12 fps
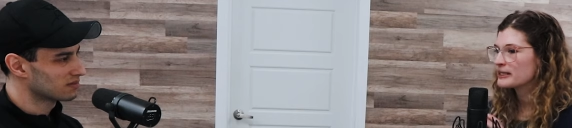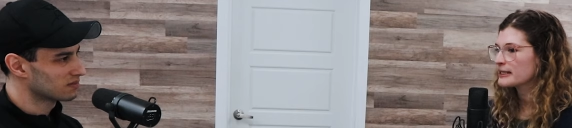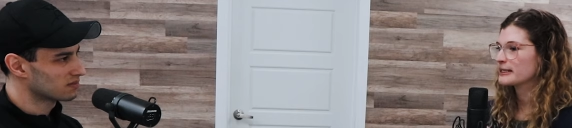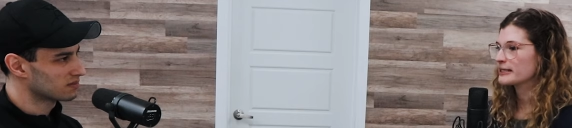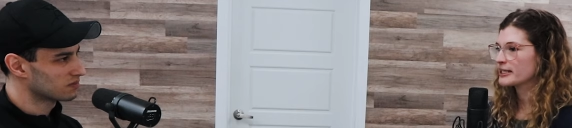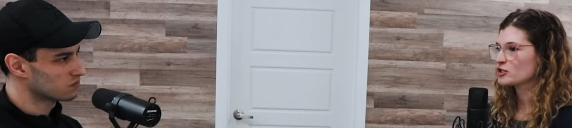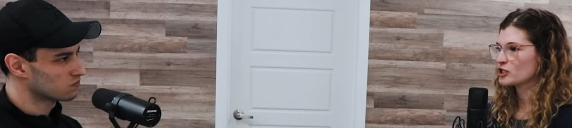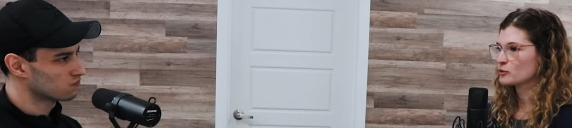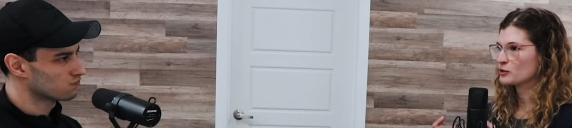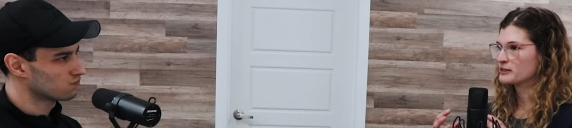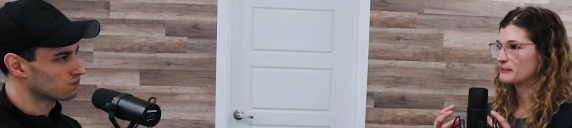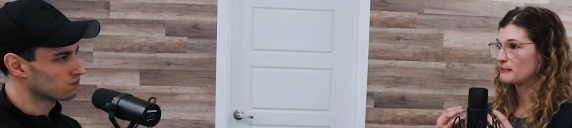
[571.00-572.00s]
Speaker 1: being in a
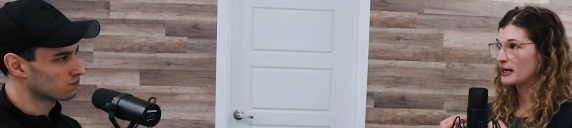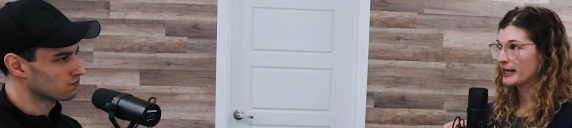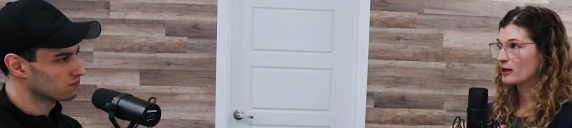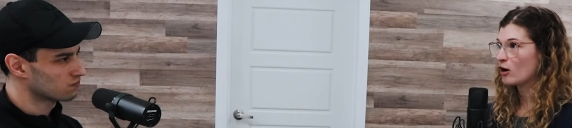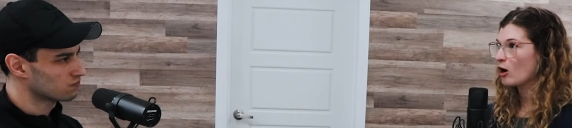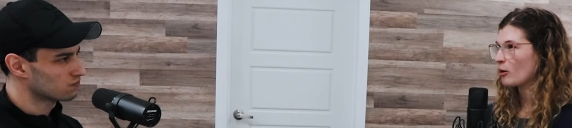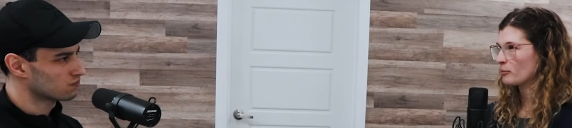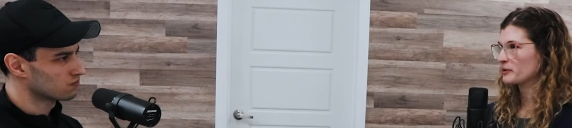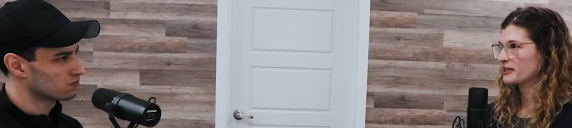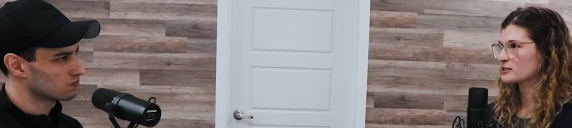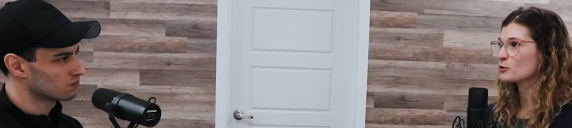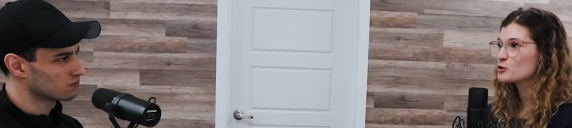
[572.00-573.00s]
kitchen was my calm
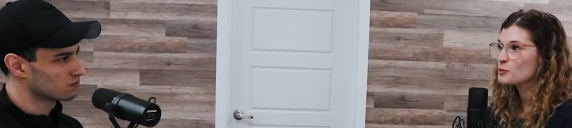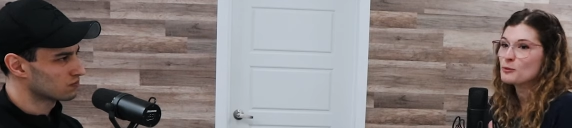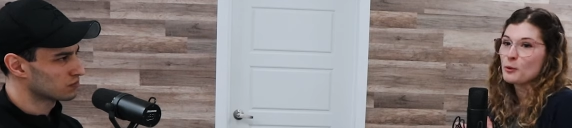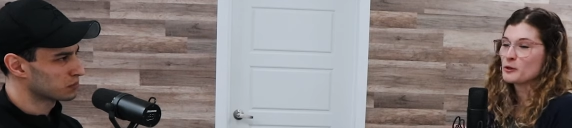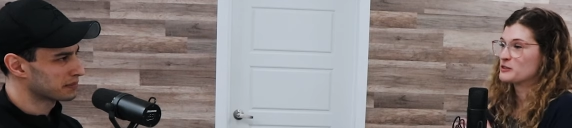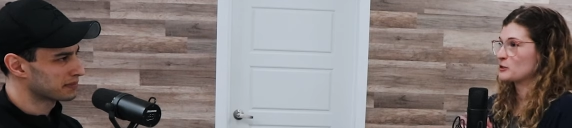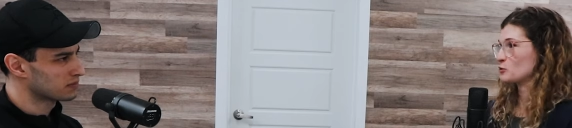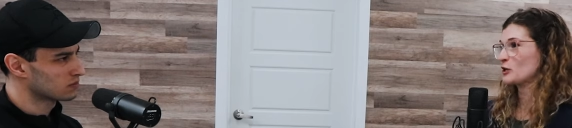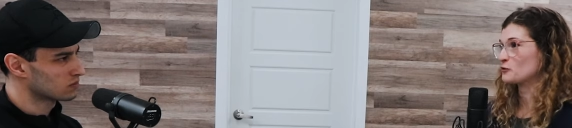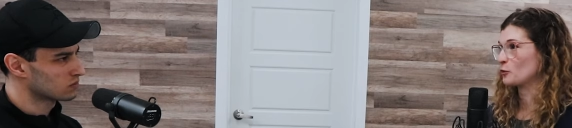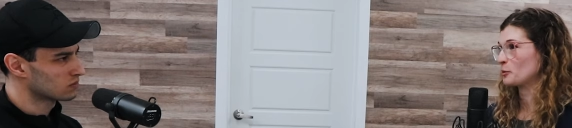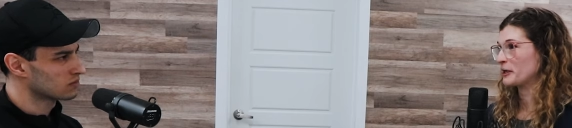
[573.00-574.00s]
place. Most people, it's the
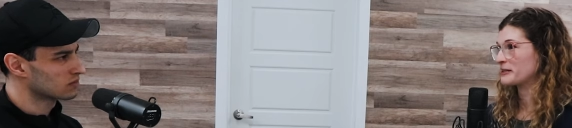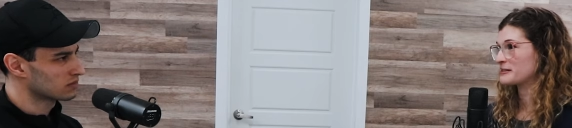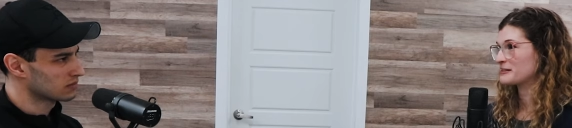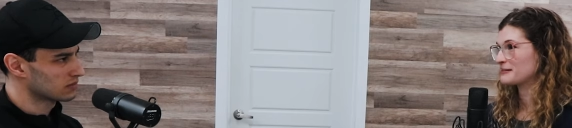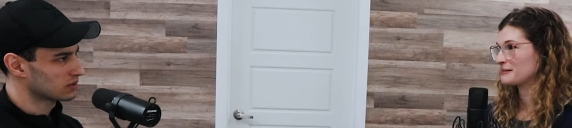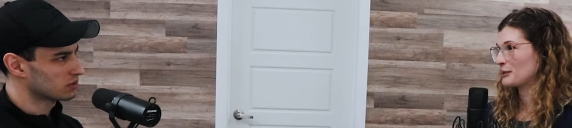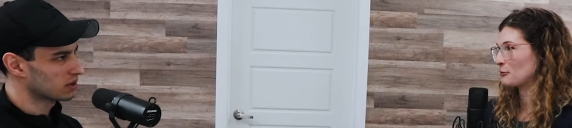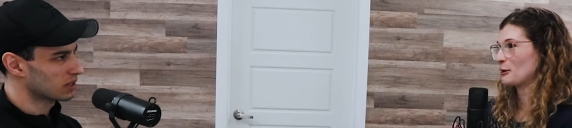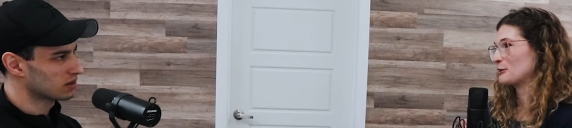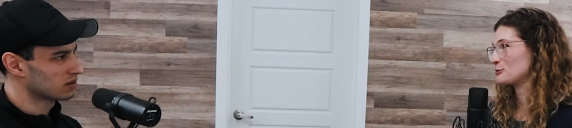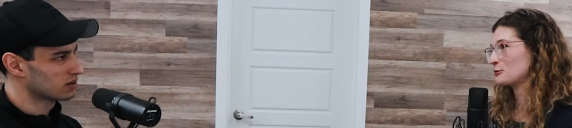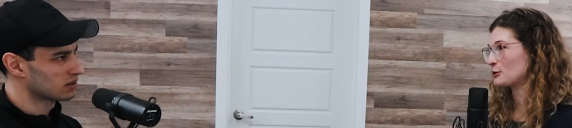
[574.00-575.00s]
stressful place. They don't right.
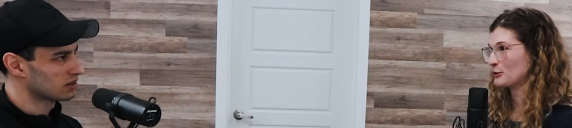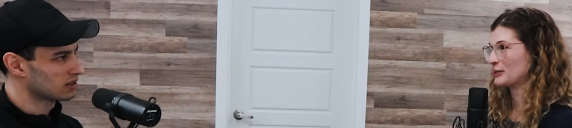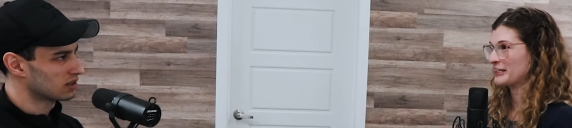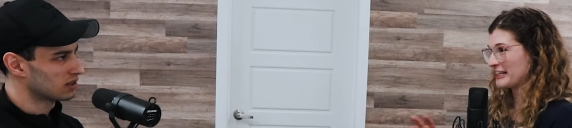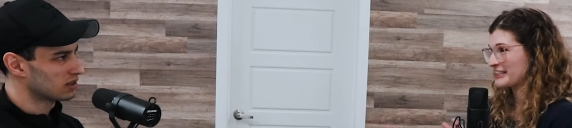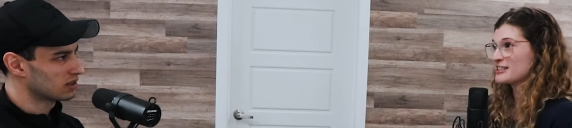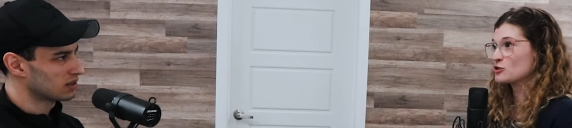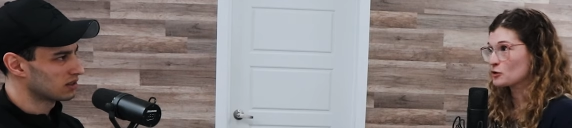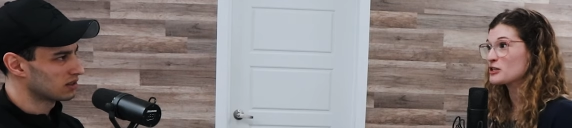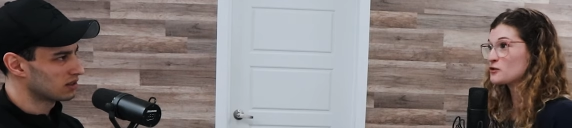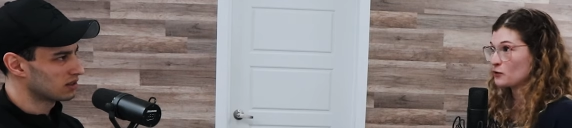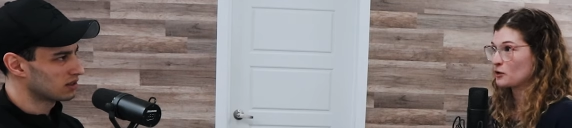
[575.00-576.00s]
like to cook. Like, it is
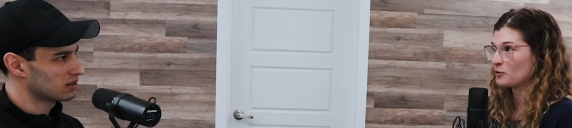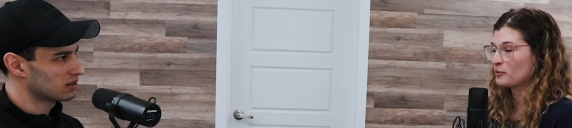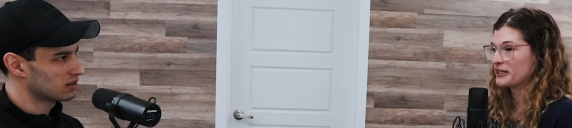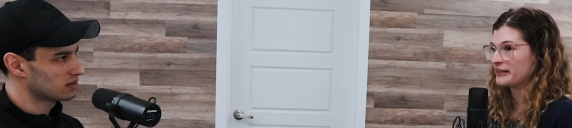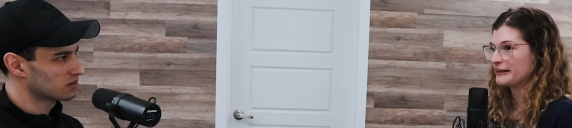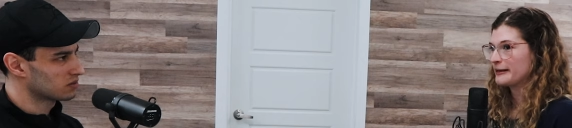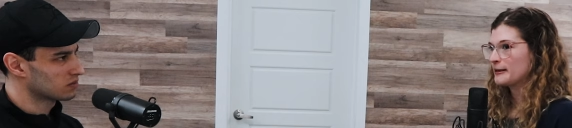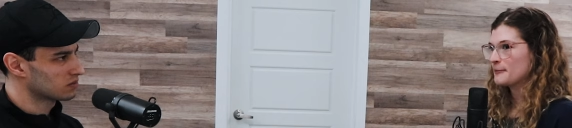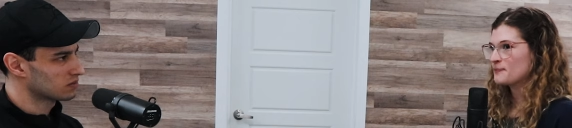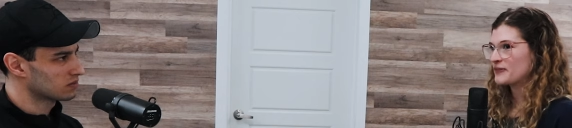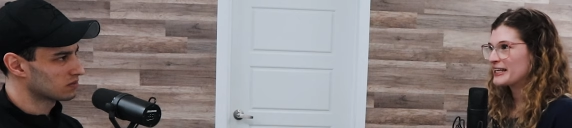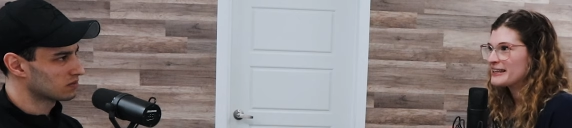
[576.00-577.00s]
stressful, but
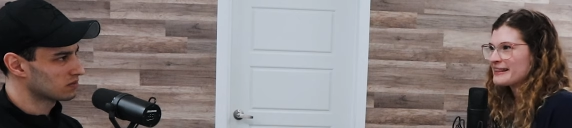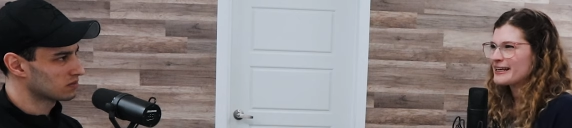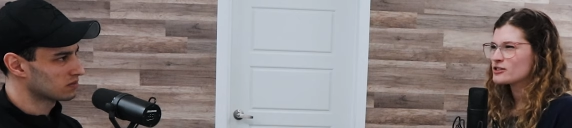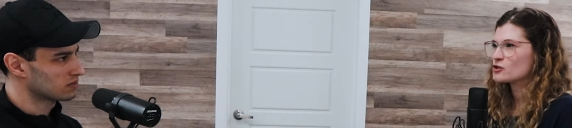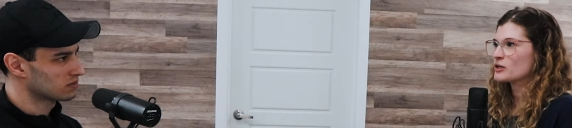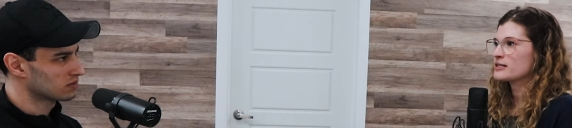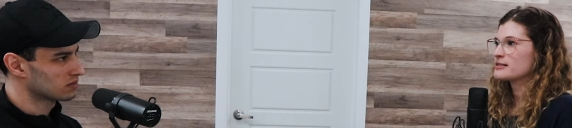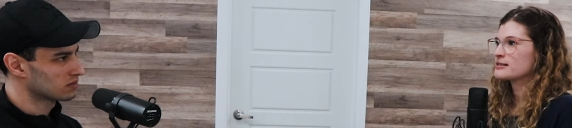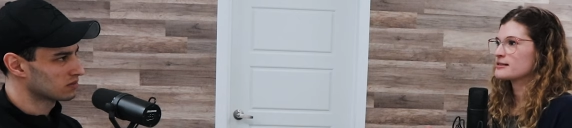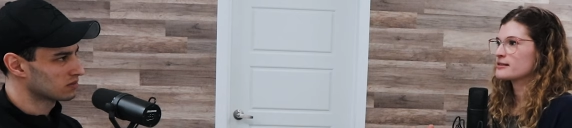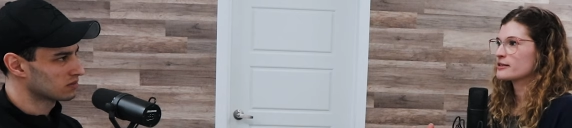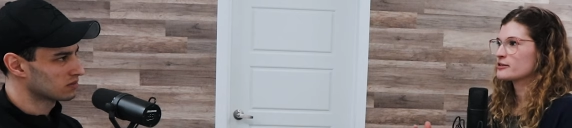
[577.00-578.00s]
in that
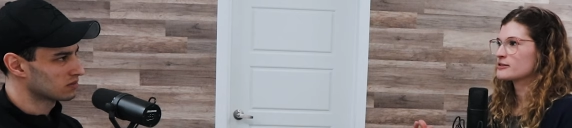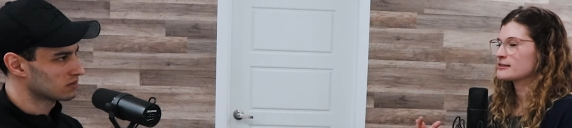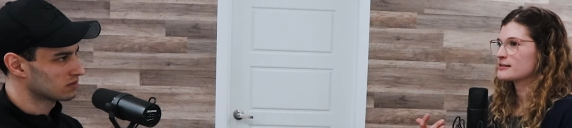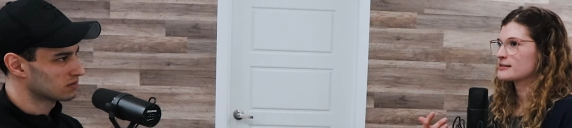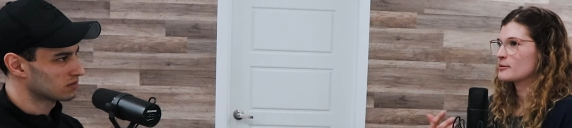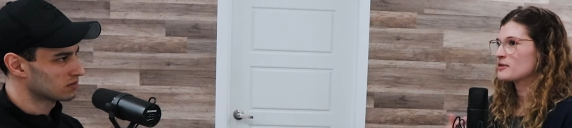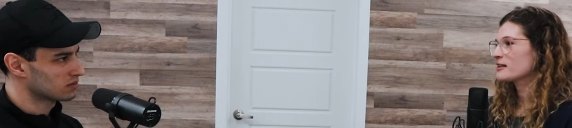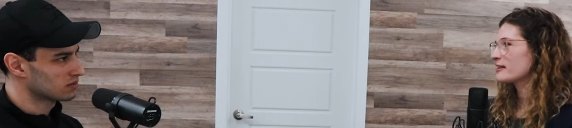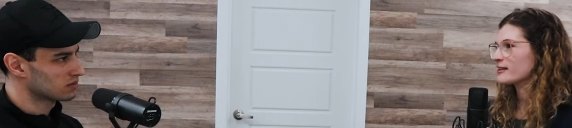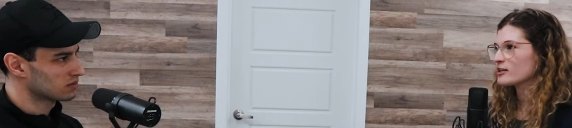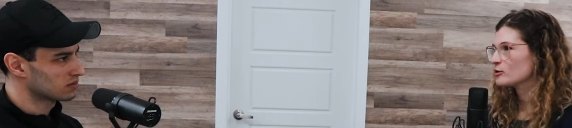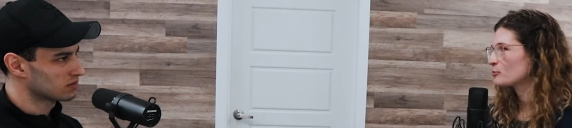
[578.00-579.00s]
stress, there's something
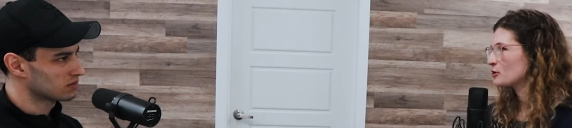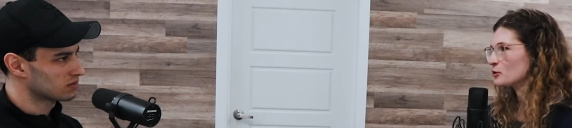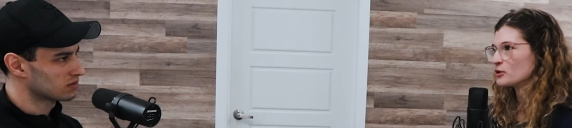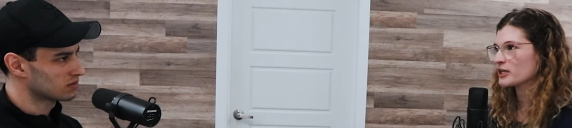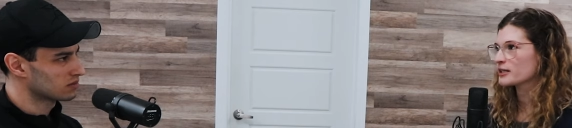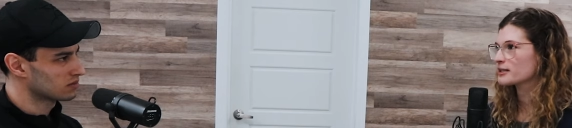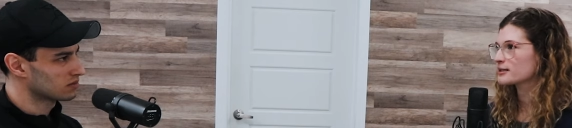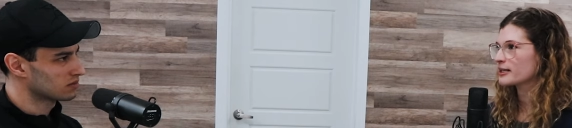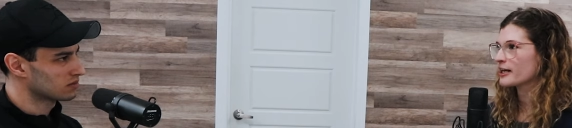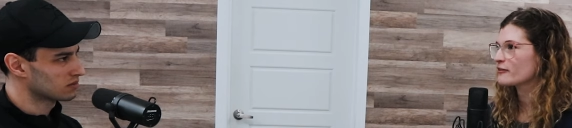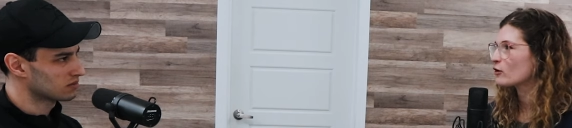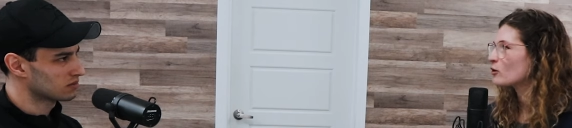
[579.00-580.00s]
therapeutic,
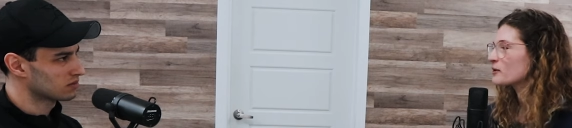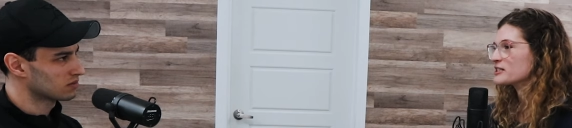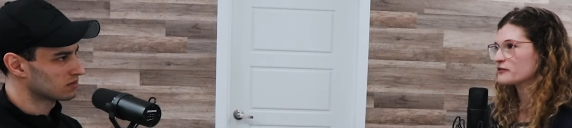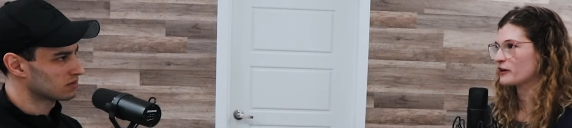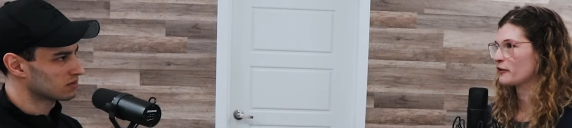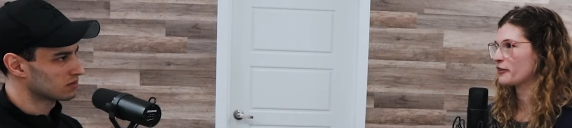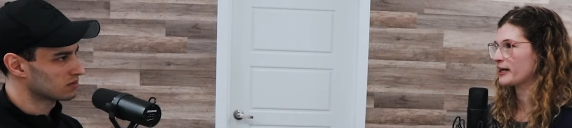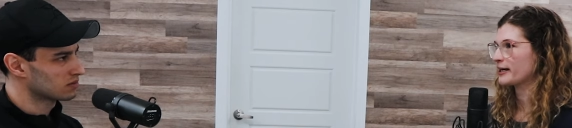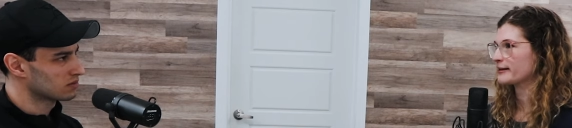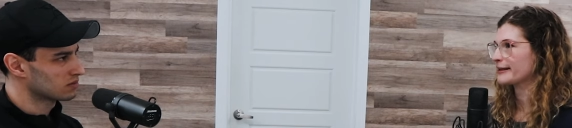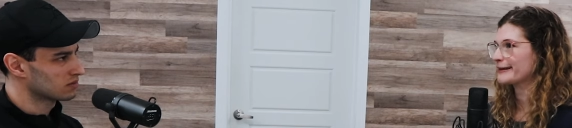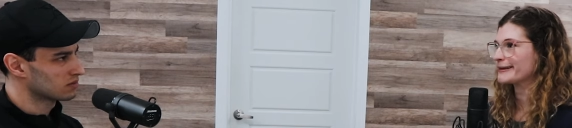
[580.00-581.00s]
and I've always felt
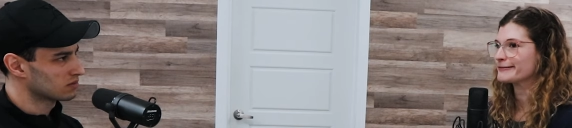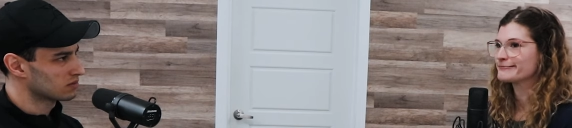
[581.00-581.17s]
that. Like